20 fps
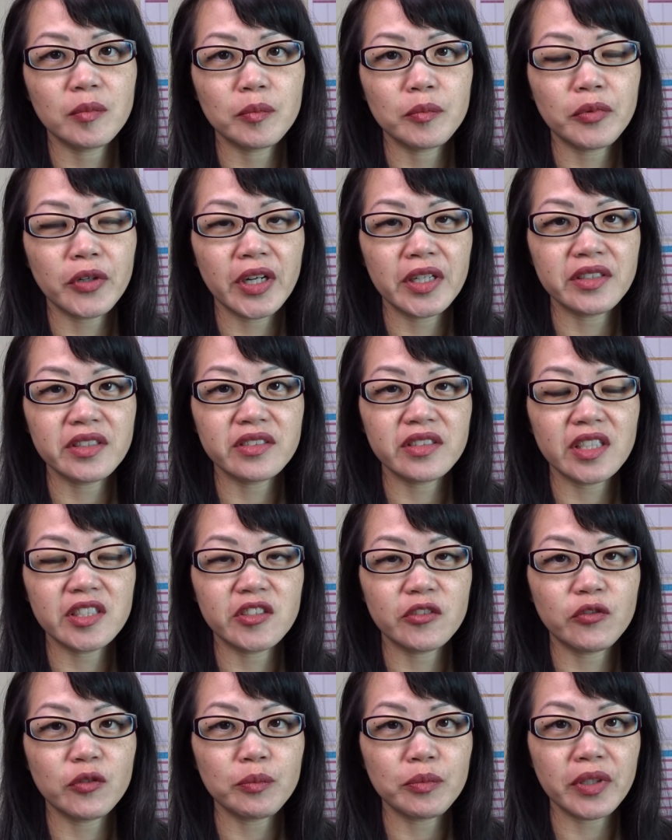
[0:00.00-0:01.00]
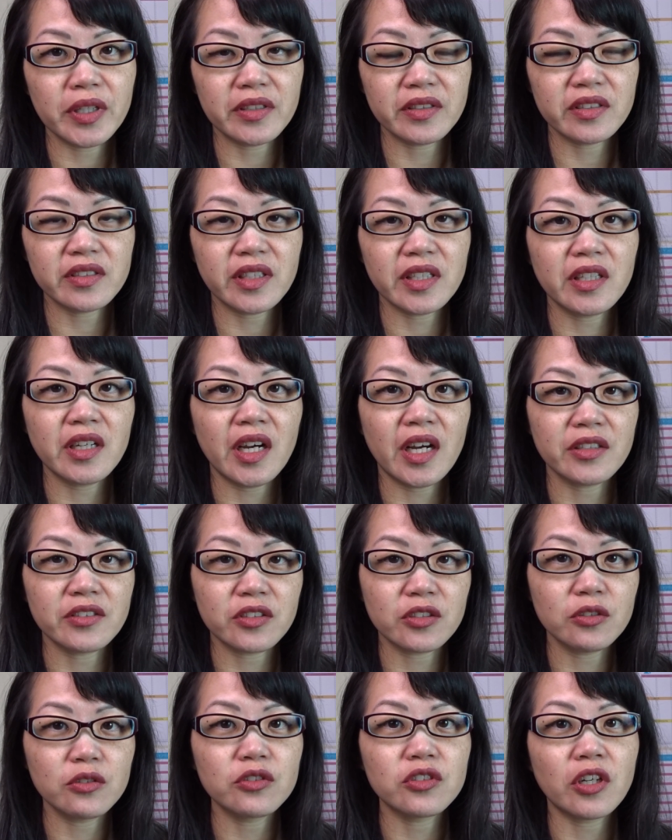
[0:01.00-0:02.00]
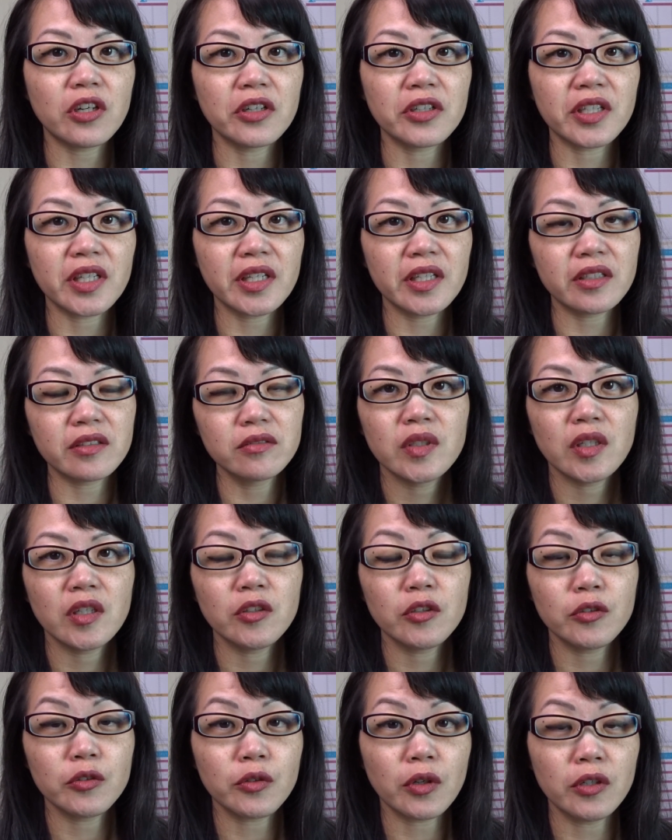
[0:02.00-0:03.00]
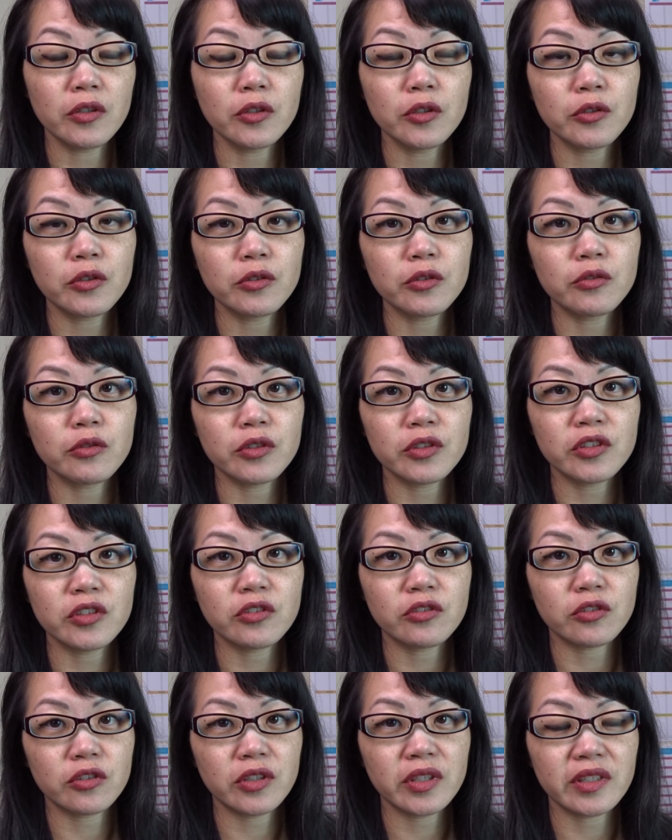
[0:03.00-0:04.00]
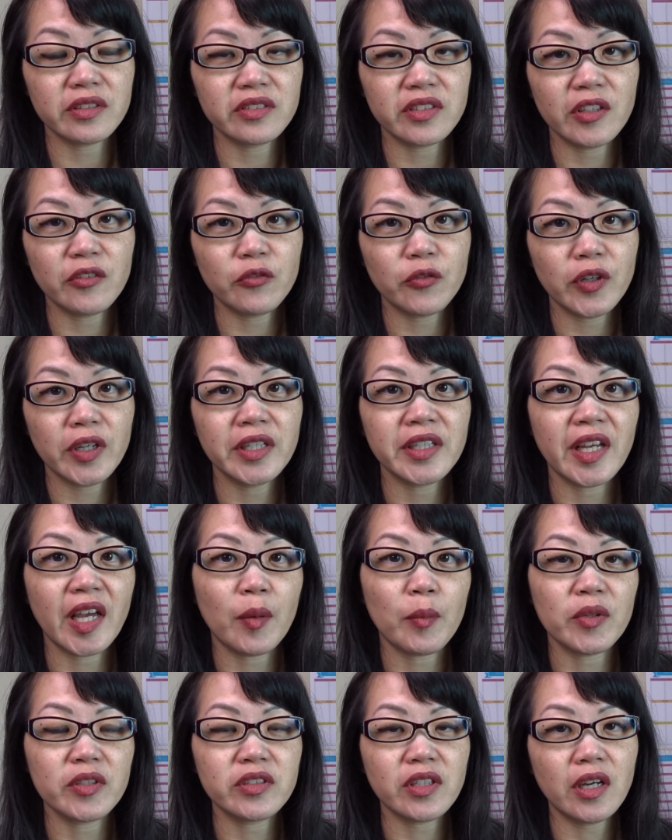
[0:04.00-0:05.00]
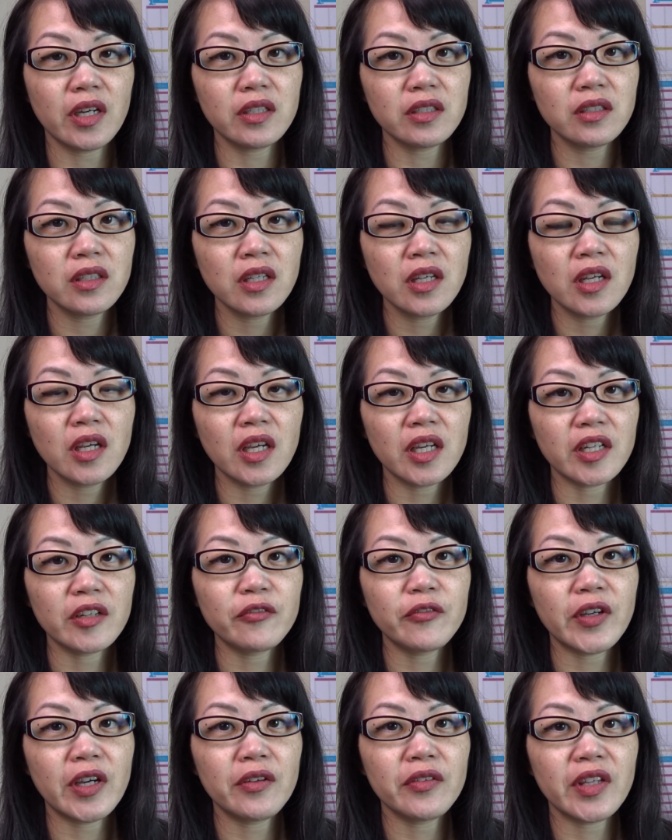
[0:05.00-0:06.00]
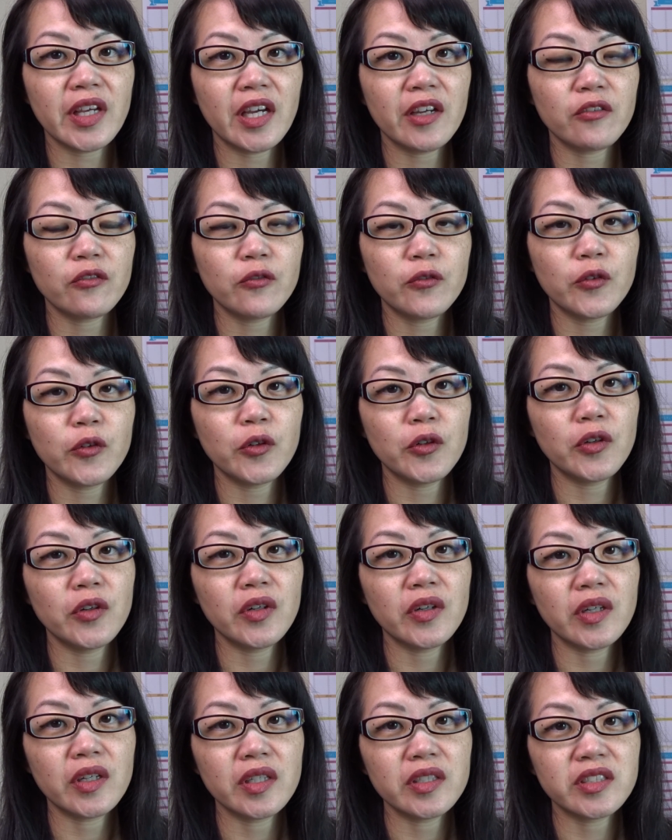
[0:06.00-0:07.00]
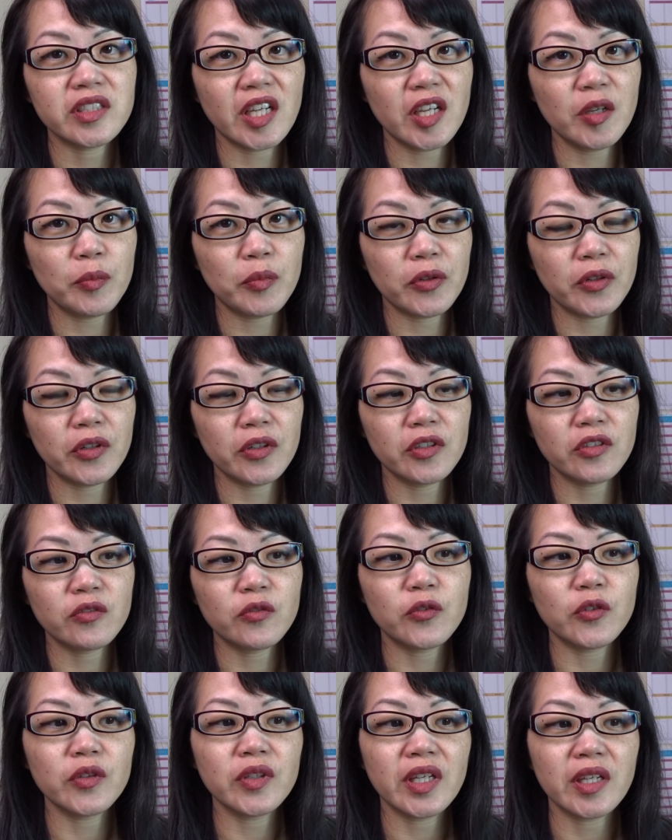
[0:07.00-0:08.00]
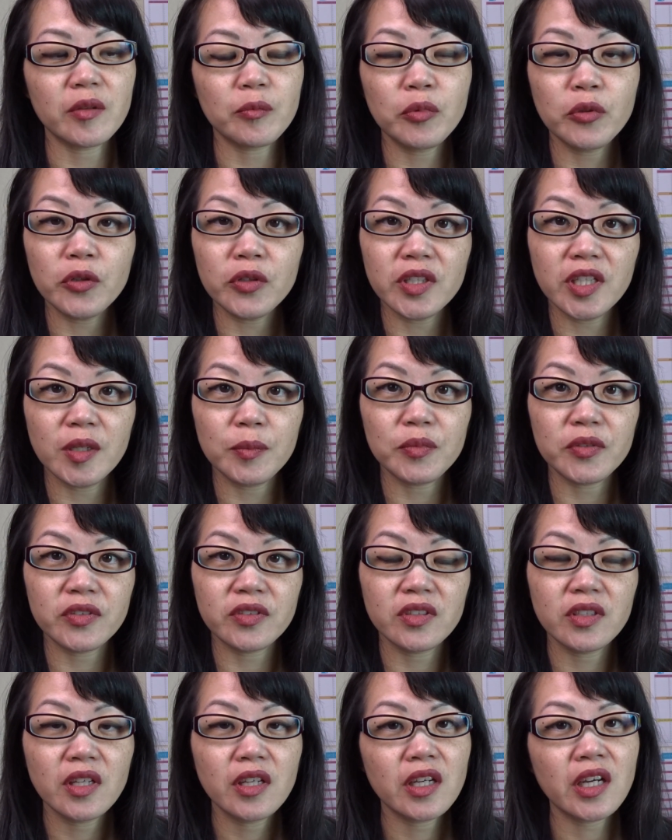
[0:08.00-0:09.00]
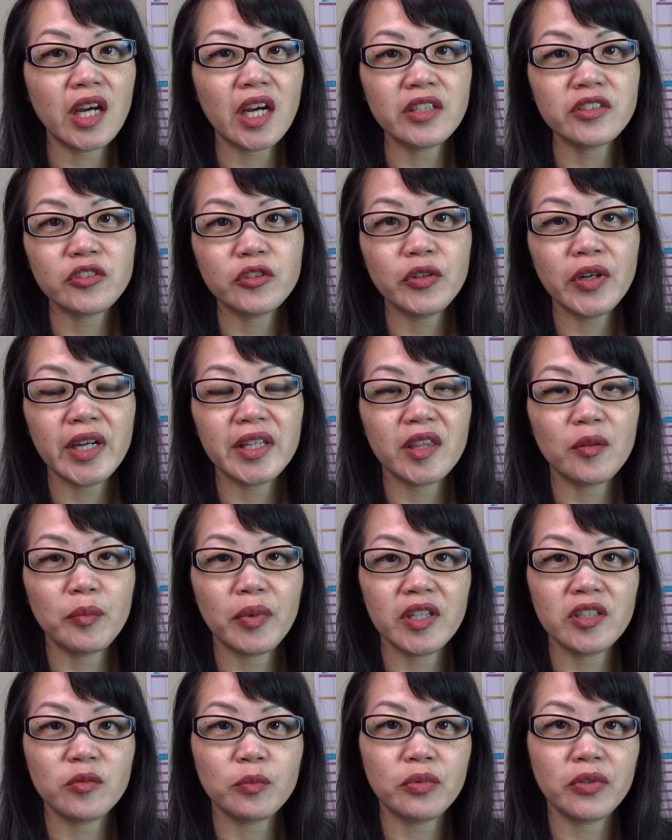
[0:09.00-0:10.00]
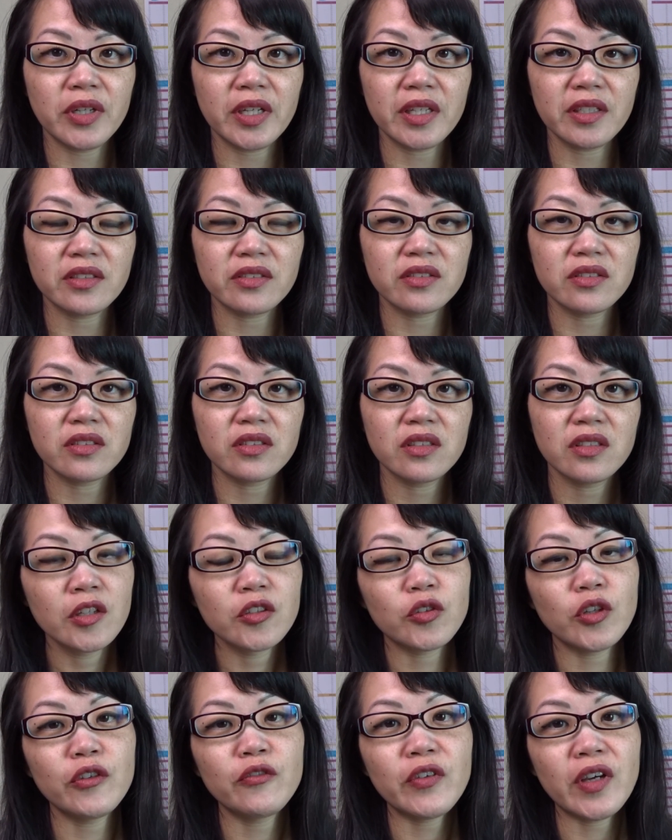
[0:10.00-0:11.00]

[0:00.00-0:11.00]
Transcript: prices at different places like Costco, Target, our local grocery store like Safeway and Amazon. And I found that for diapers, for like pull-ups, Costco had the best price. So I